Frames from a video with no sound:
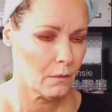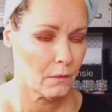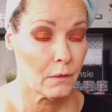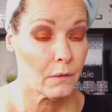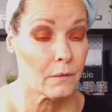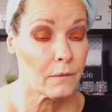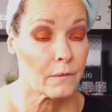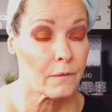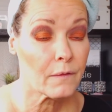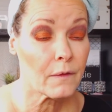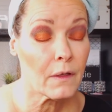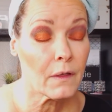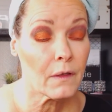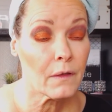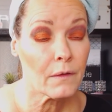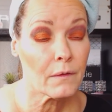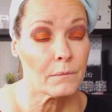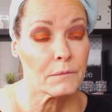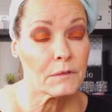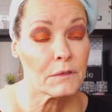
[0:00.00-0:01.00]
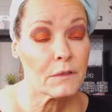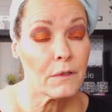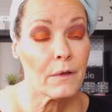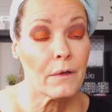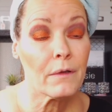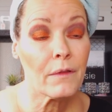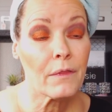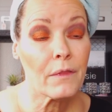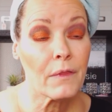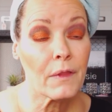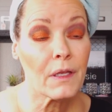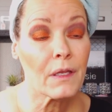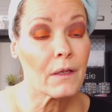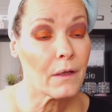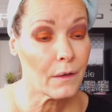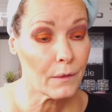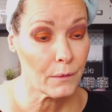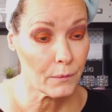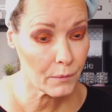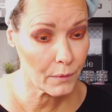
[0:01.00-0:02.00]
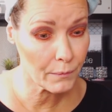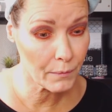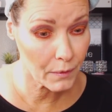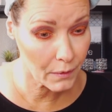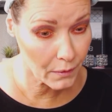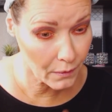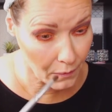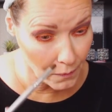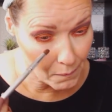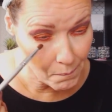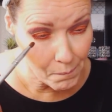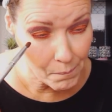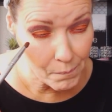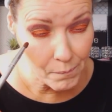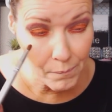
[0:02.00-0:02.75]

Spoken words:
Let's see, I'm trying to think, how do I want